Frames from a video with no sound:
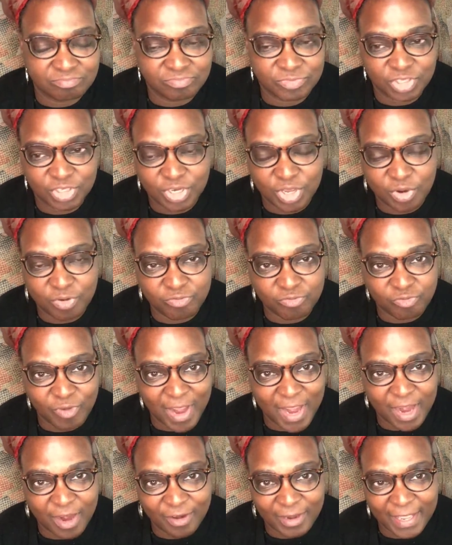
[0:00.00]

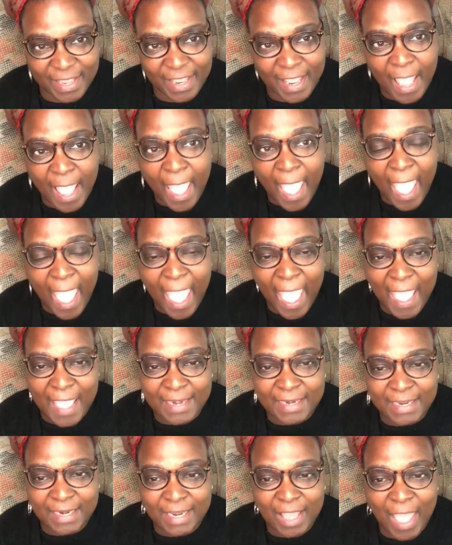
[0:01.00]
rarely.
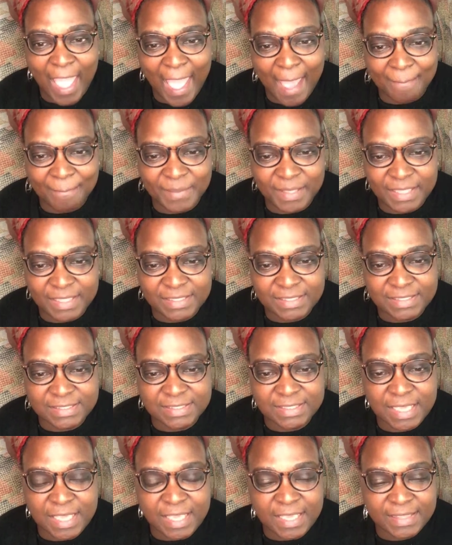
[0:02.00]
And it
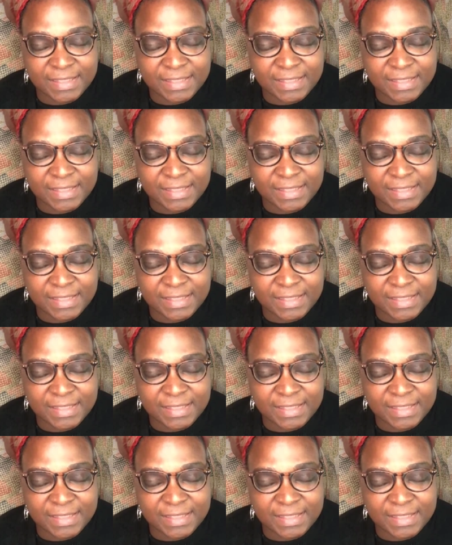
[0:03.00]
happens,